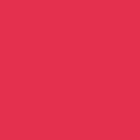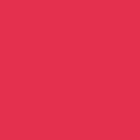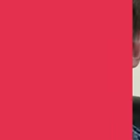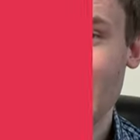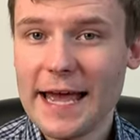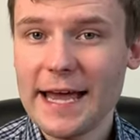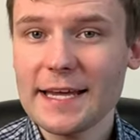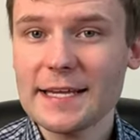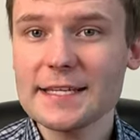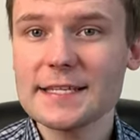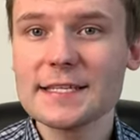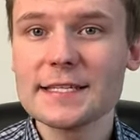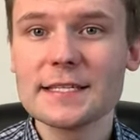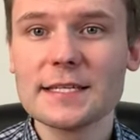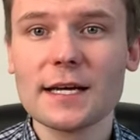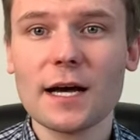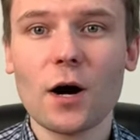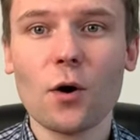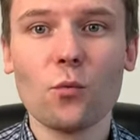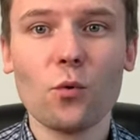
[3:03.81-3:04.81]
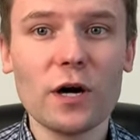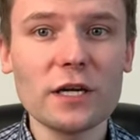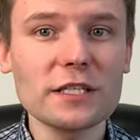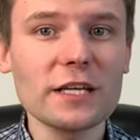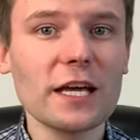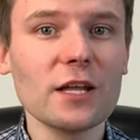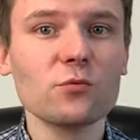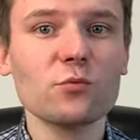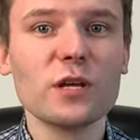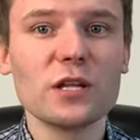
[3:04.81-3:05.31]
Next,
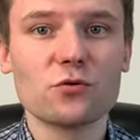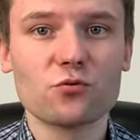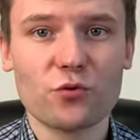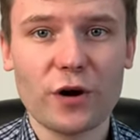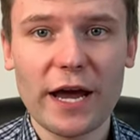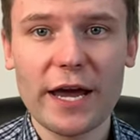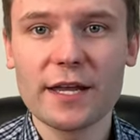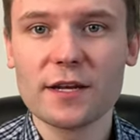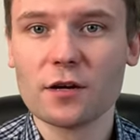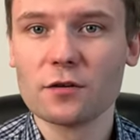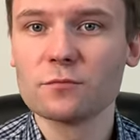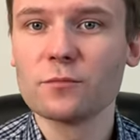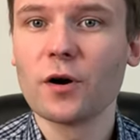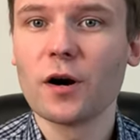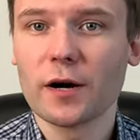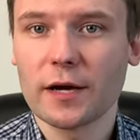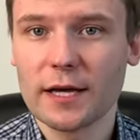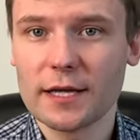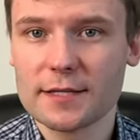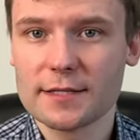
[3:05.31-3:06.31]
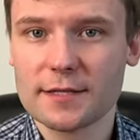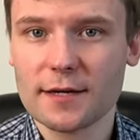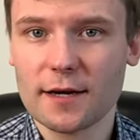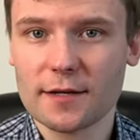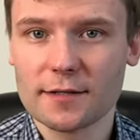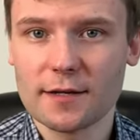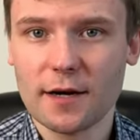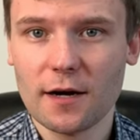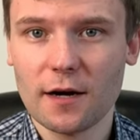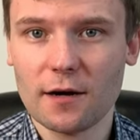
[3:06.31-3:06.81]
what can we trade on
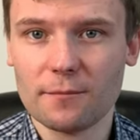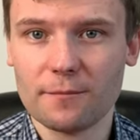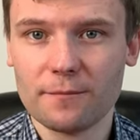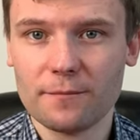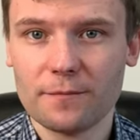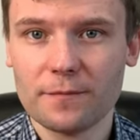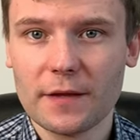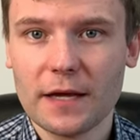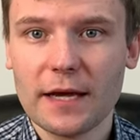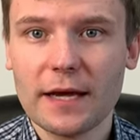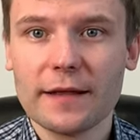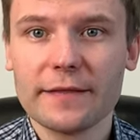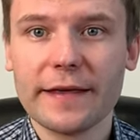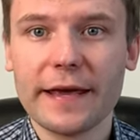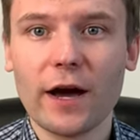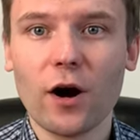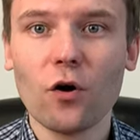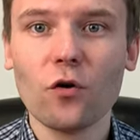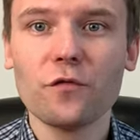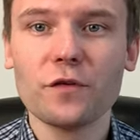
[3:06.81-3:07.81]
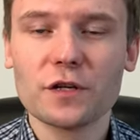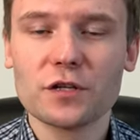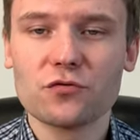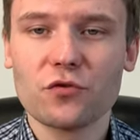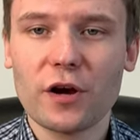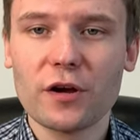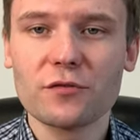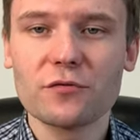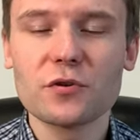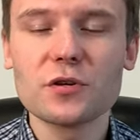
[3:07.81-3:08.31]
markets.com? They offer
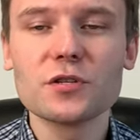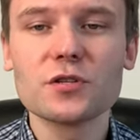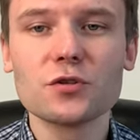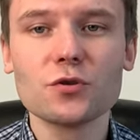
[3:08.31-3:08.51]
traders